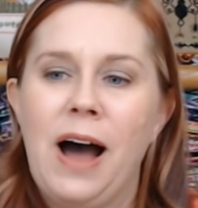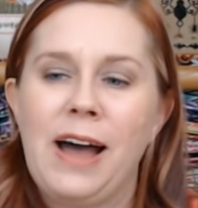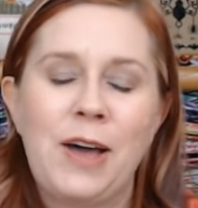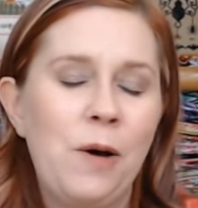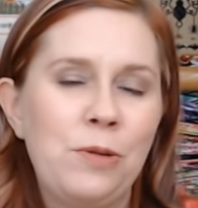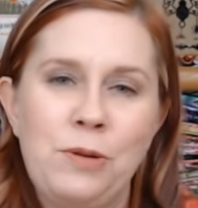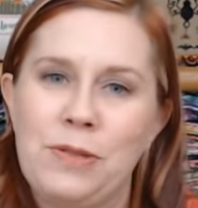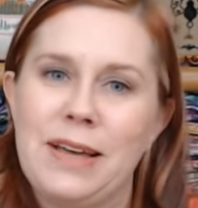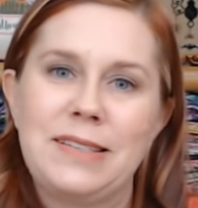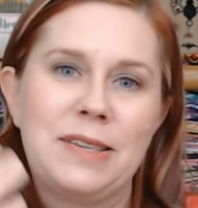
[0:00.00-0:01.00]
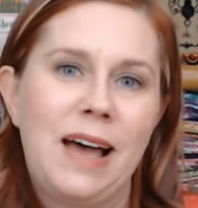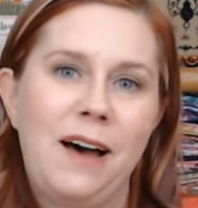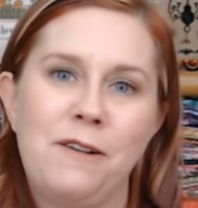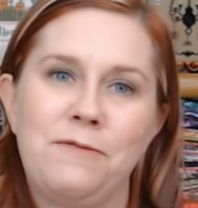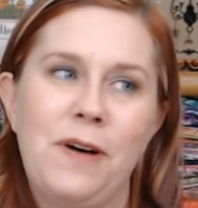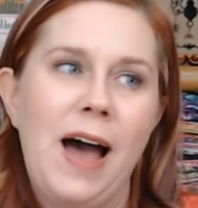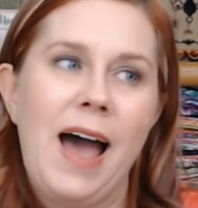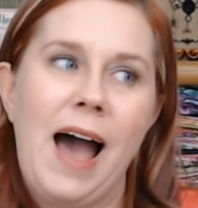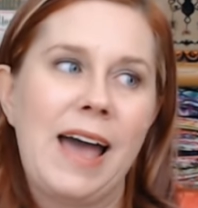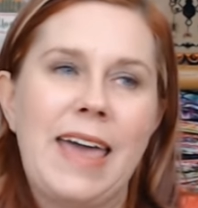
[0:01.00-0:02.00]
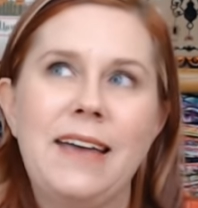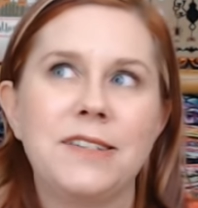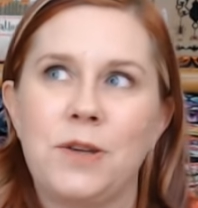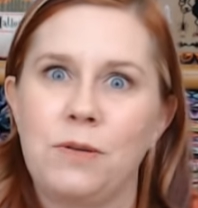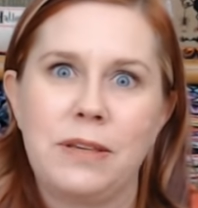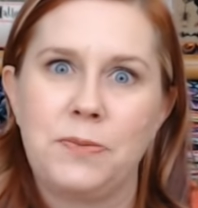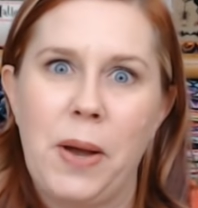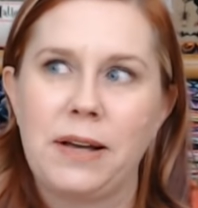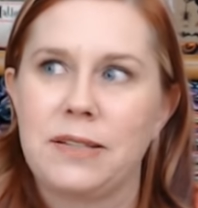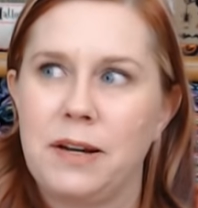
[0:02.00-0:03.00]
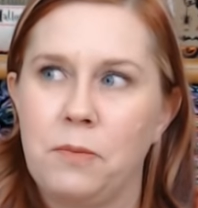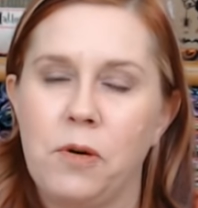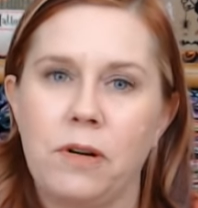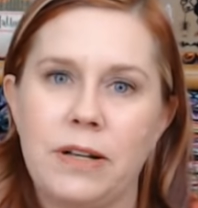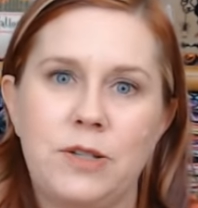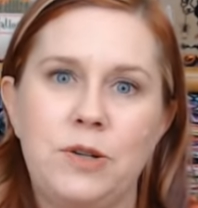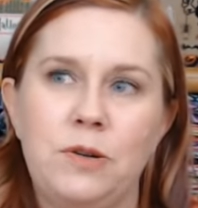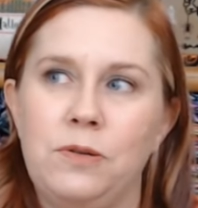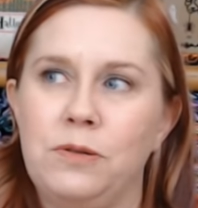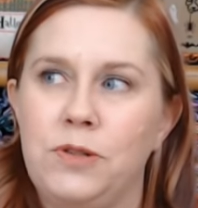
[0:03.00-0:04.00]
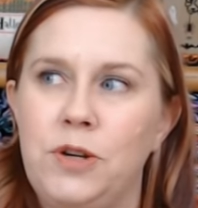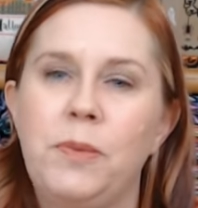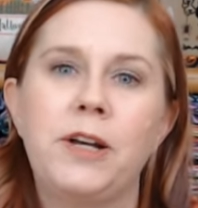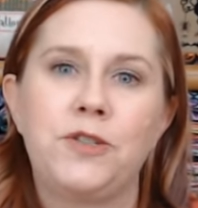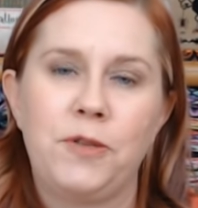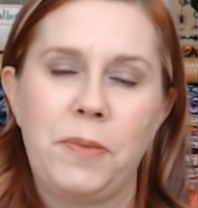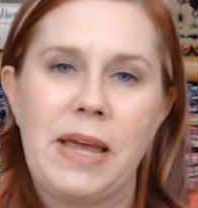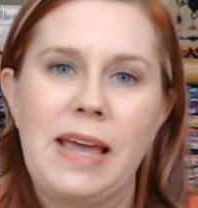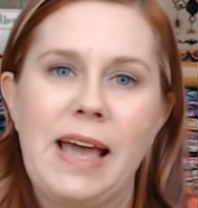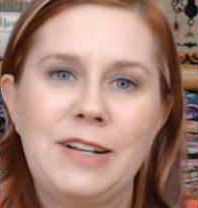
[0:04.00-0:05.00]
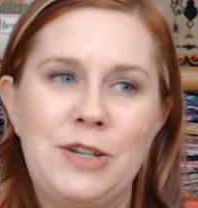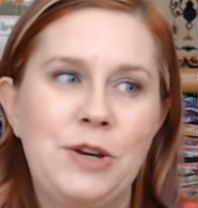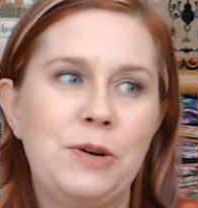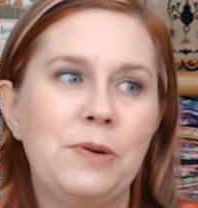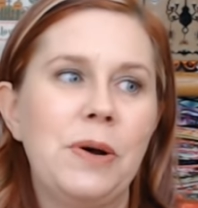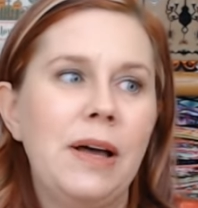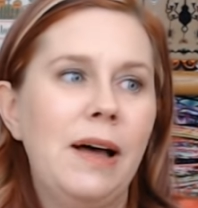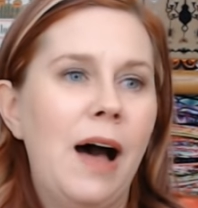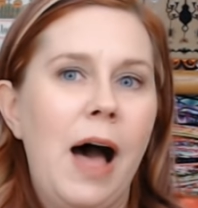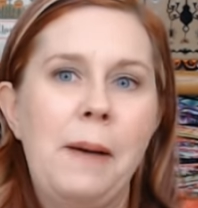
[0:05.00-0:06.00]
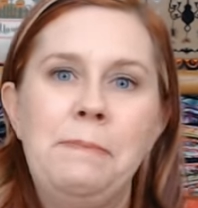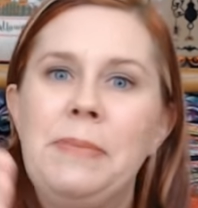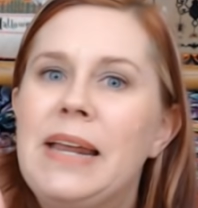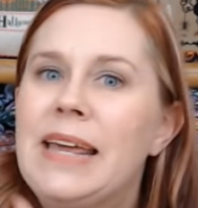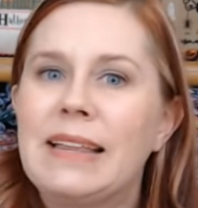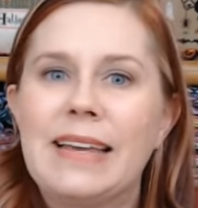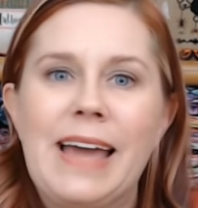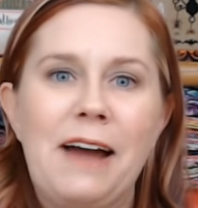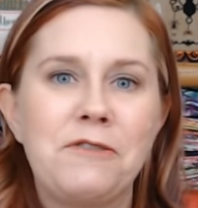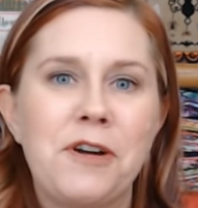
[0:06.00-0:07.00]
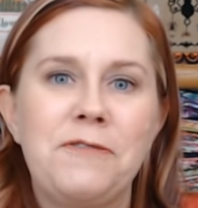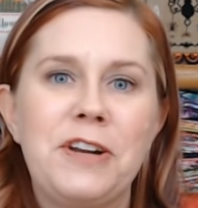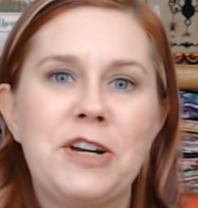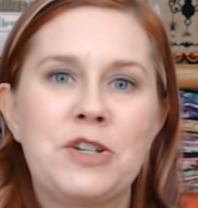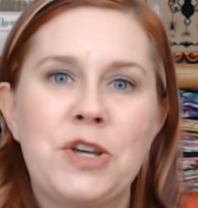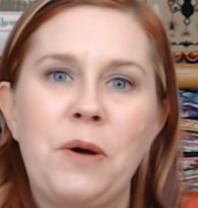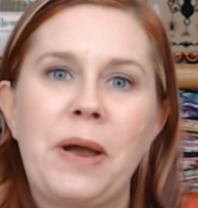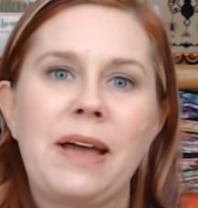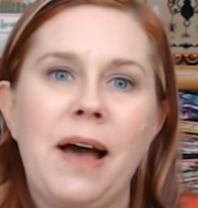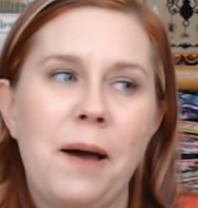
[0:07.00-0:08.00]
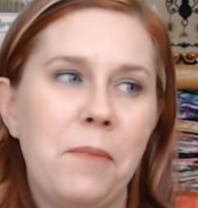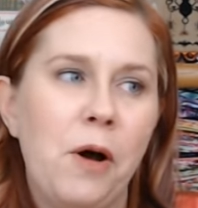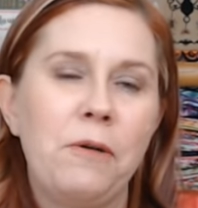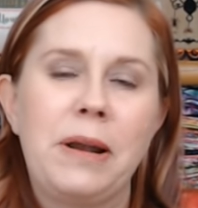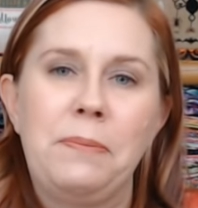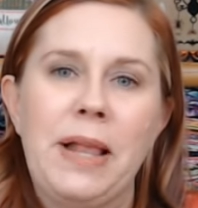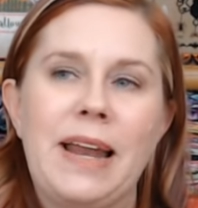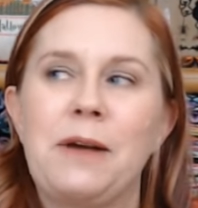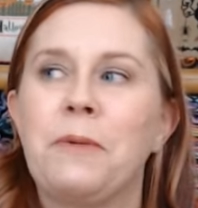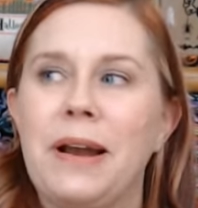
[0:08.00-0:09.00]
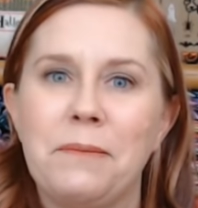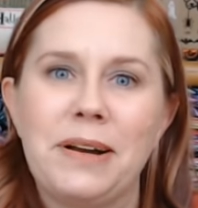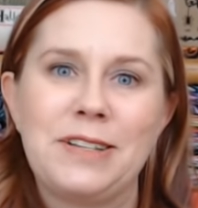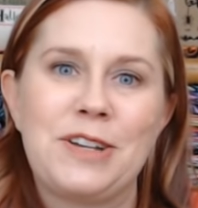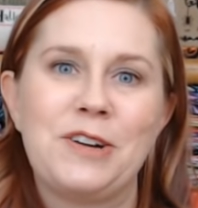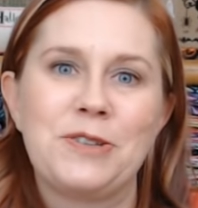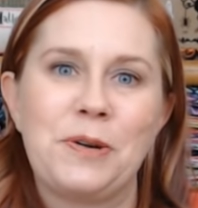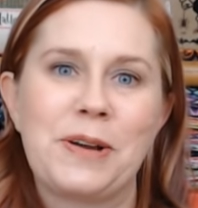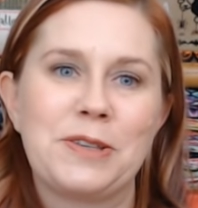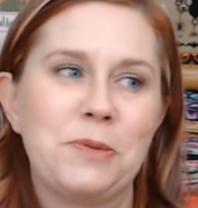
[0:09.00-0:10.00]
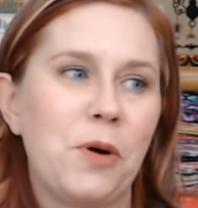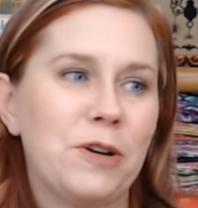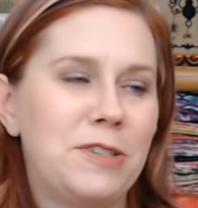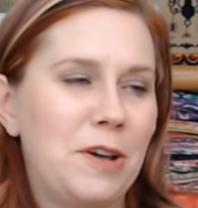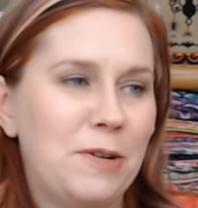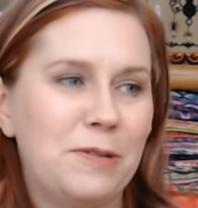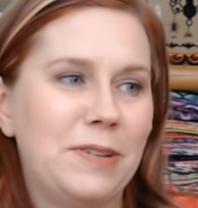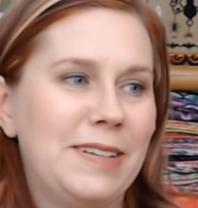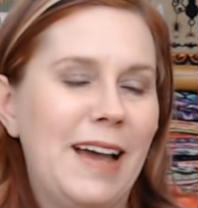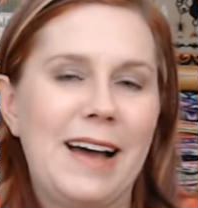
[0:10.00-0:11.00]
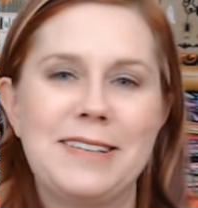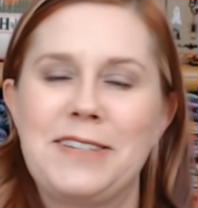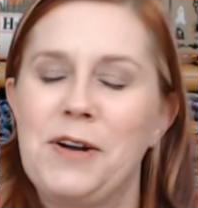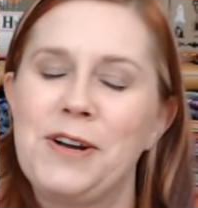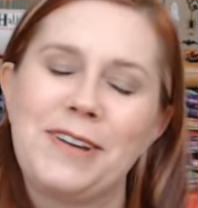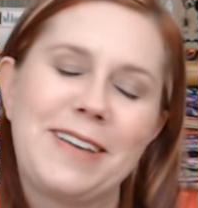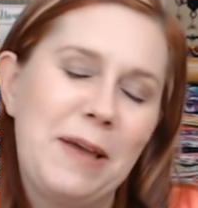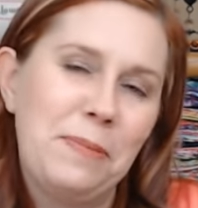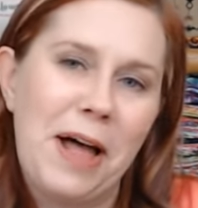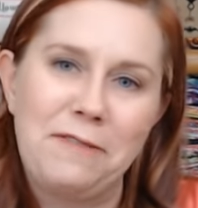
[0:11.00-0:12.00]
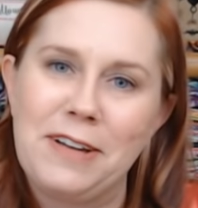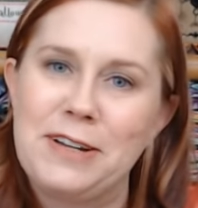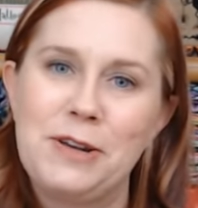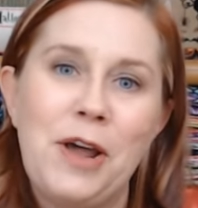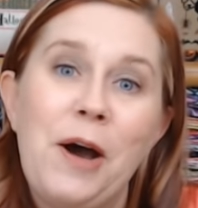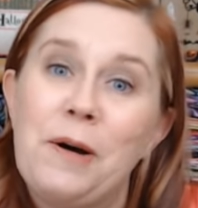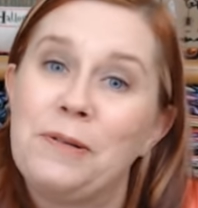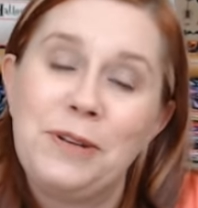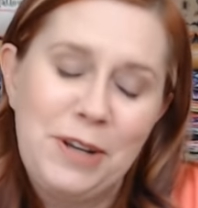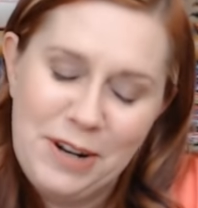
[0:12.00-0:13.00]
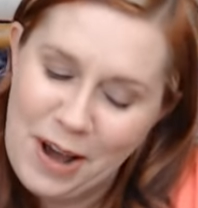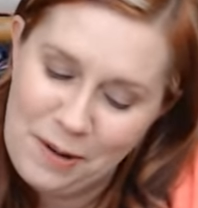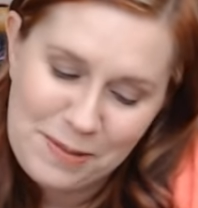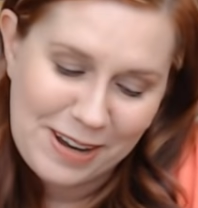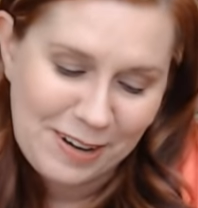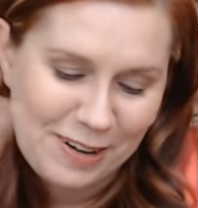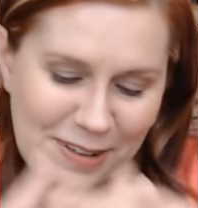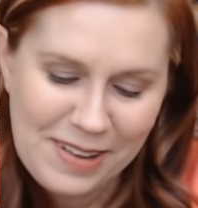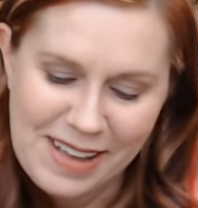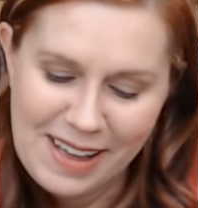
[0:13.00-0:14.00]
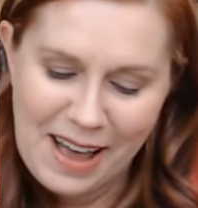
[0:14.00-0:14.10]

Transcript: I go through this of I, I can't sew these bags anymore. It's too too much for me. To immediately after I finish sewing, I'm already planning when I'm going to start sewing some more. So yeah, Sarah, keep laughing. You know, you know me, girl.